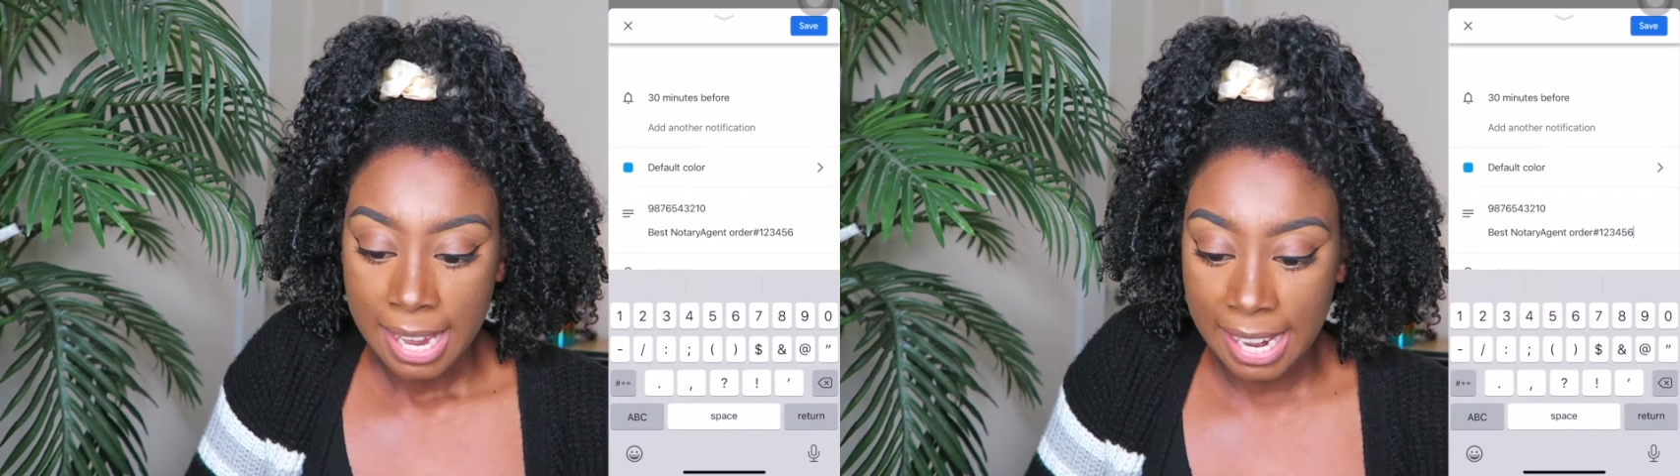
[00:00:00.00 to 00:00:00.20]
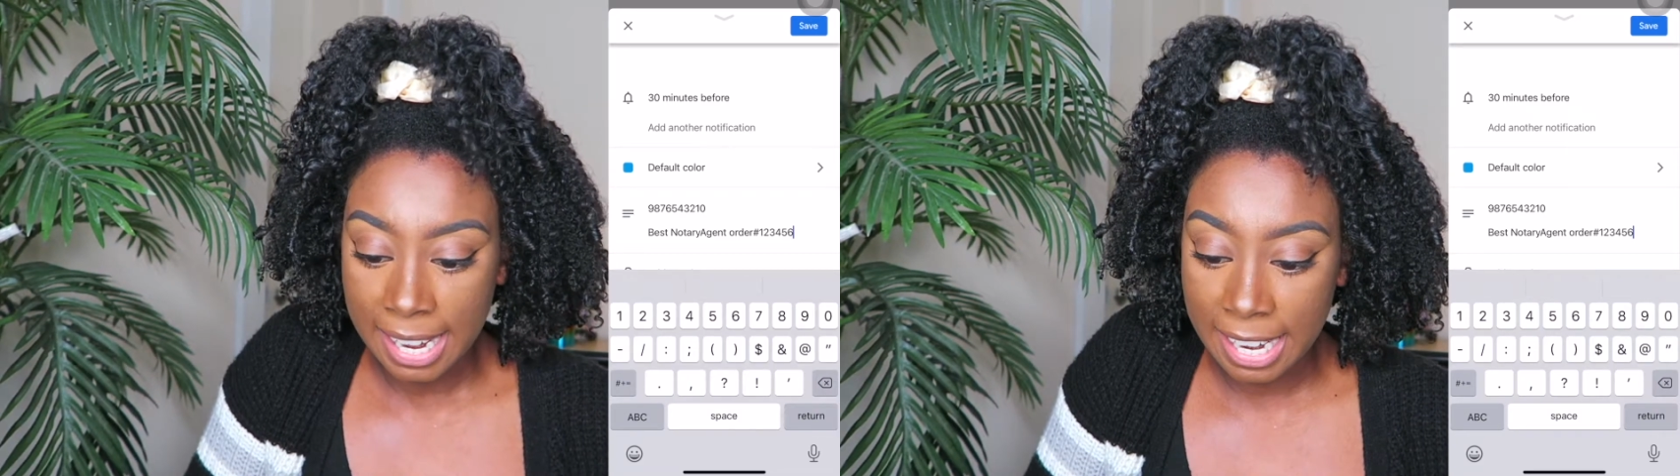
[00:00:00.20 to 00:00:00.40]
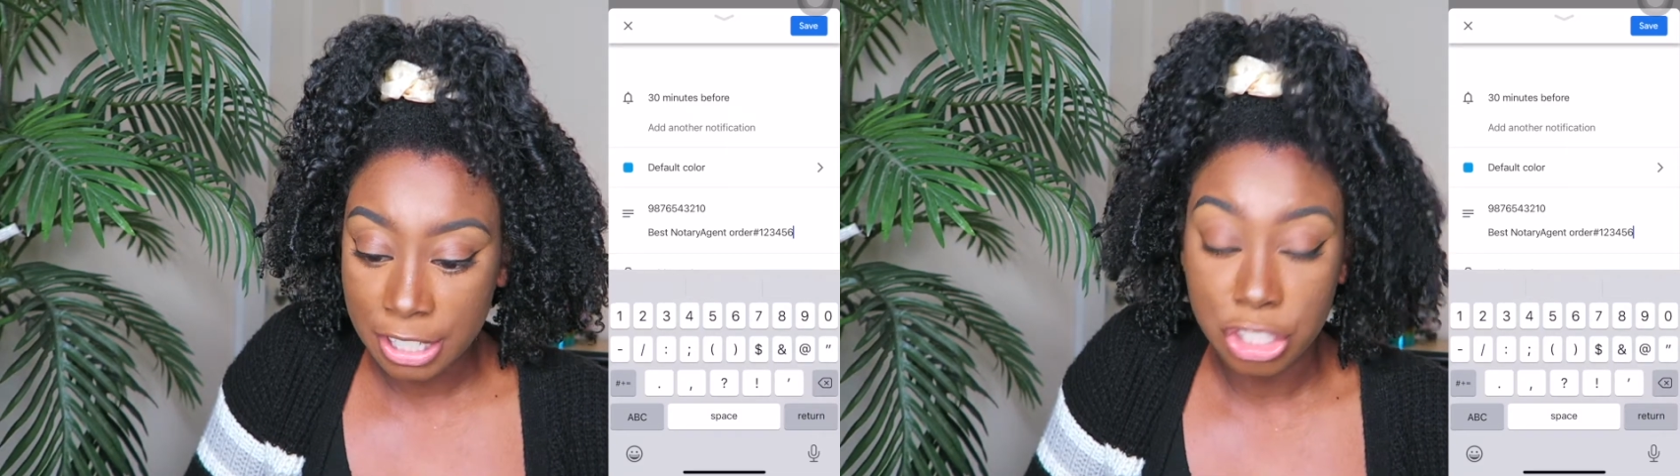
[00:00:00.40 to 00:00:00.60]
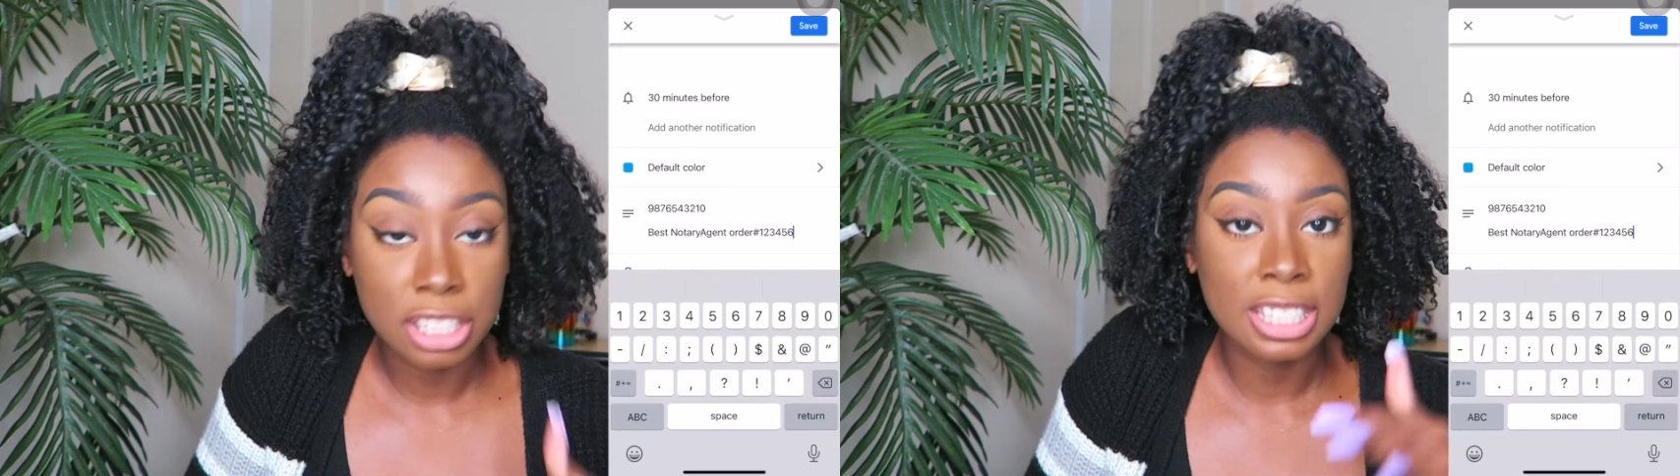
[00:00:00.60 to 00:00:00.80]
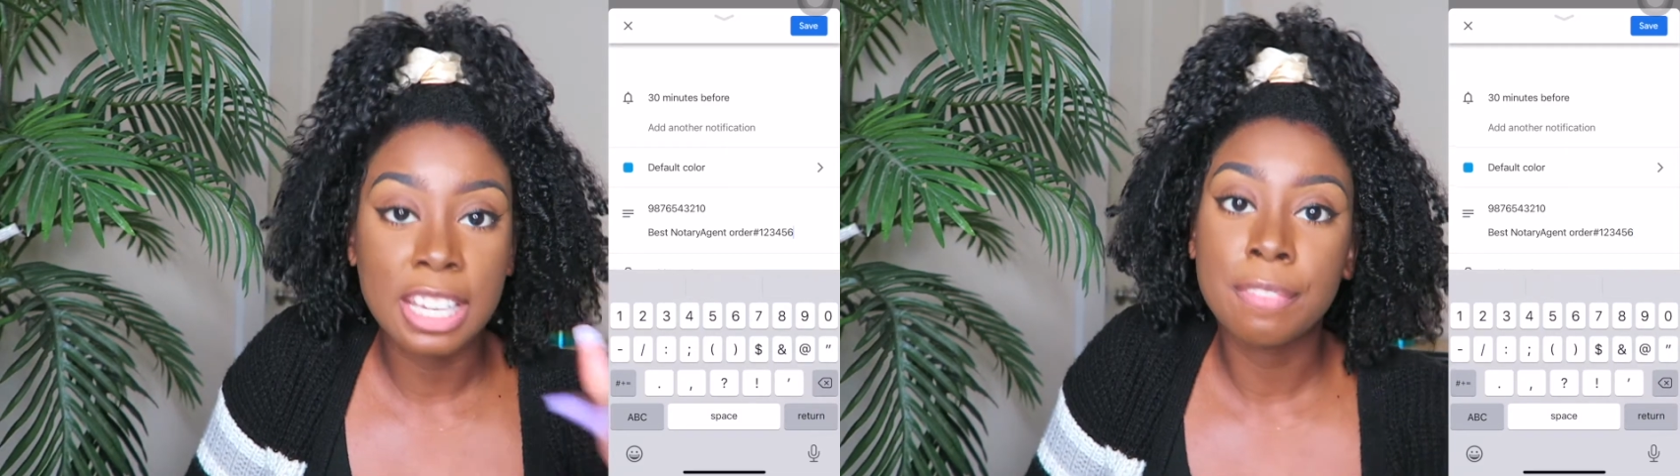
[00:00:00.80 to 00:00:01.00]
and
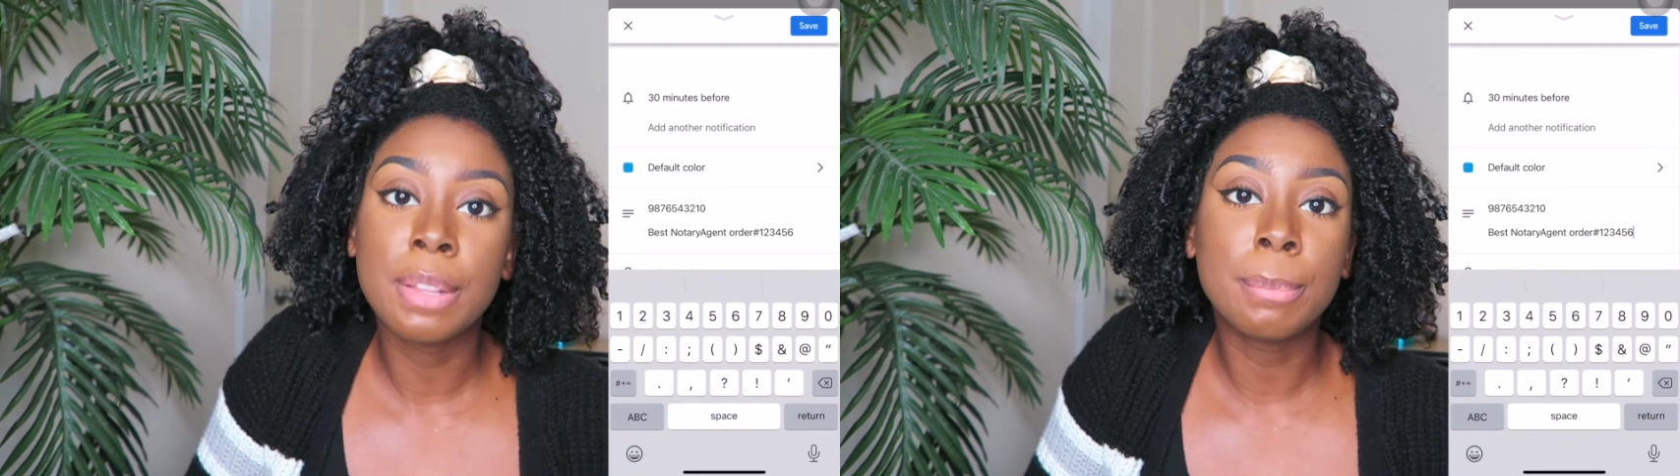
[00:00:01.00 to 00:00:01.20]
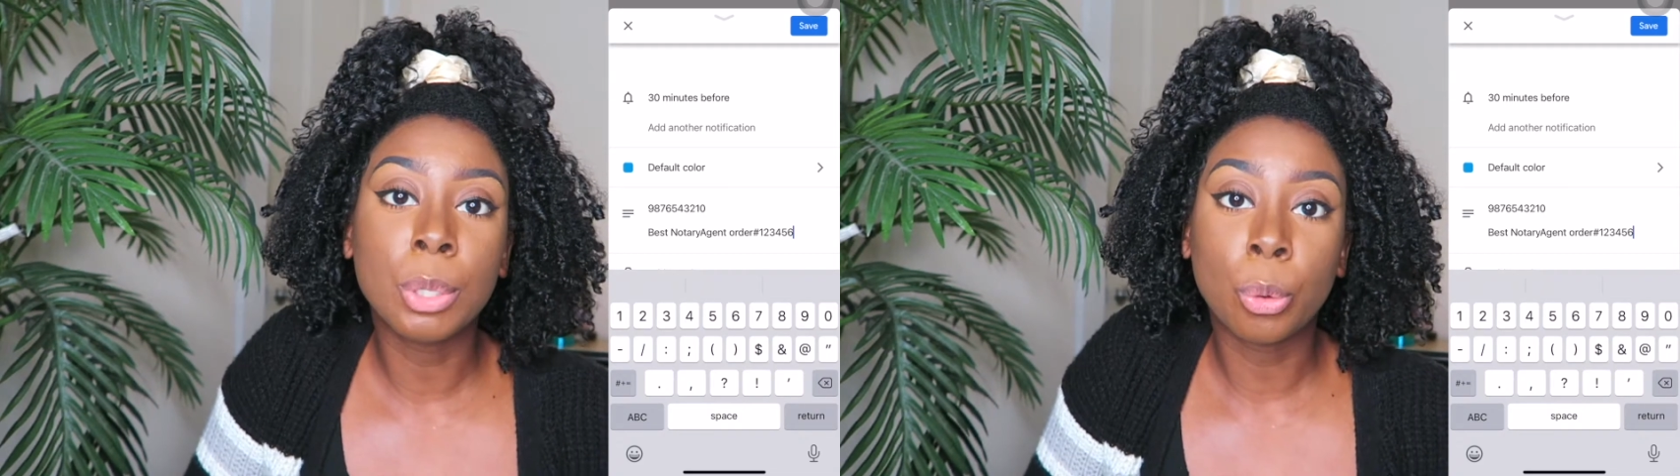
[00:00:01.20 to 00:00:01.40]
just give them the